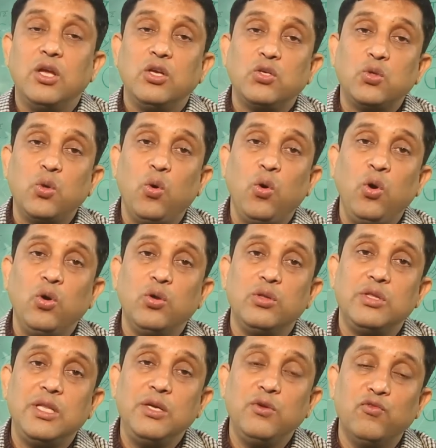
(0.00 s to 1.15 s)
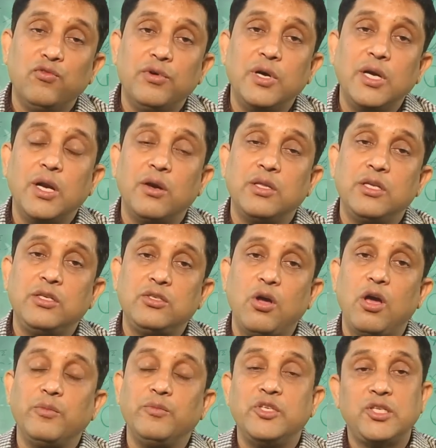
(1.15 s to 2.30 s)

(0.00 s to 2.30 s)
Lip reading: so the word or the term